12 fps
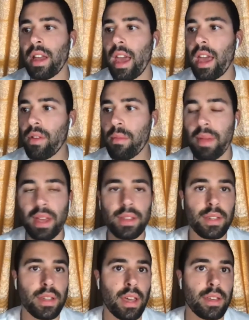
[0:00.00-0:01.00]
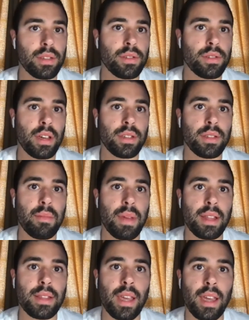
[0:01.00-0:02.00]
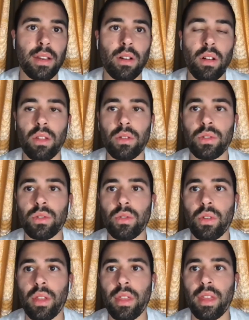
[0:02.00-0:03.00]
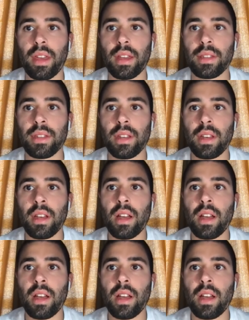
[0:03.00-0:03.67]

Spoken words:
any of your basic exercise to maintain all those sort of things.